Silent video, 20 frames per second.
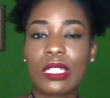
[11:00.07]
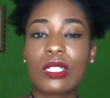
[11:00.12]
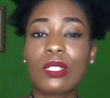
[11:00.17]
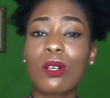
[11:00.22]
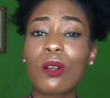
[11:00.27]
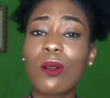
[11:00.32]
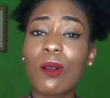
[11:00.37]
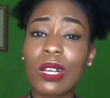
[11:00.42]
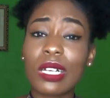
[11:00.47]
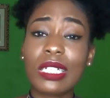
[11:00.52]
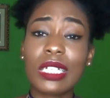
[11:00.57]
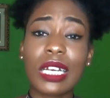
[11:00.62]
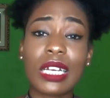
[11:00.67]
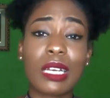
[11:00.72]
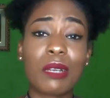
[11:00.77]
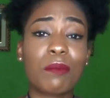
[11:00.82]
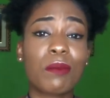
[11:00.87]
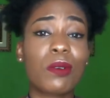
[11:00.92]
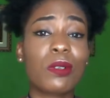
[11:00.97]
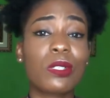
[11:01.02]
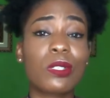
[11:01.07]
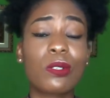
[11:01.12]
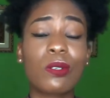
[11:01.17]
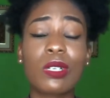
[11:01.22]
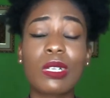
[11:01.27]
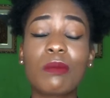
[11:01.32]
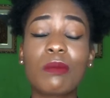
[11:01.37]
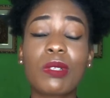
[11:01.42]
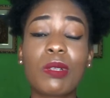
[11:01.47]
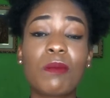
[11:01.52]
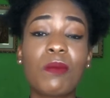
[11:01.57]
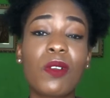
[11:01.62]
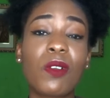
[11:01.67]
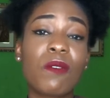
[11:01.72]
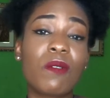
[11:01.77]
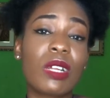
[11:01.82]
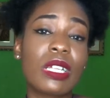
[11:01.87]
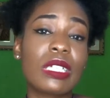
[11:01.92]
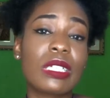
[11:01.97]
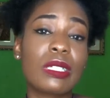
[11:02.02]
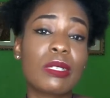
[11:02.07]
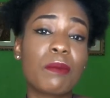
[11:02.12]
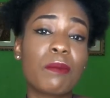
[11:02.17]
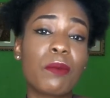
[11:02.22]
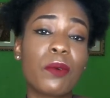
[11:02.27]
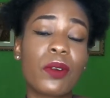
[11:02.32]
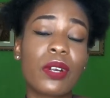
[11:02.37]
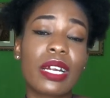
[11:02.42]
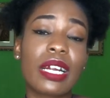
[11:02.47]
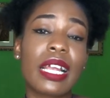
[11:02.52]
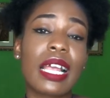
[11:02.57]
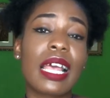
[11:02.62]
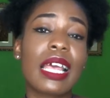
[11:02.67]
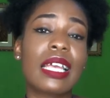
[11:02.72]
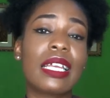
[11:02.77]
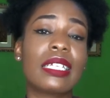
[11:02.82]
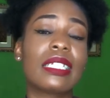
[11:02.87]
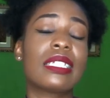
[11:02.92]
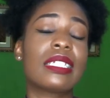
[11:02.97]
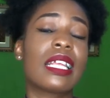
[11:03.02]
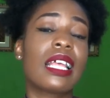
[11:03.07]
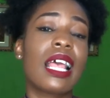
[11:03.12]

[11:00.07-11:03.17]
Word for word: So go and check them out. Show some love and support, guys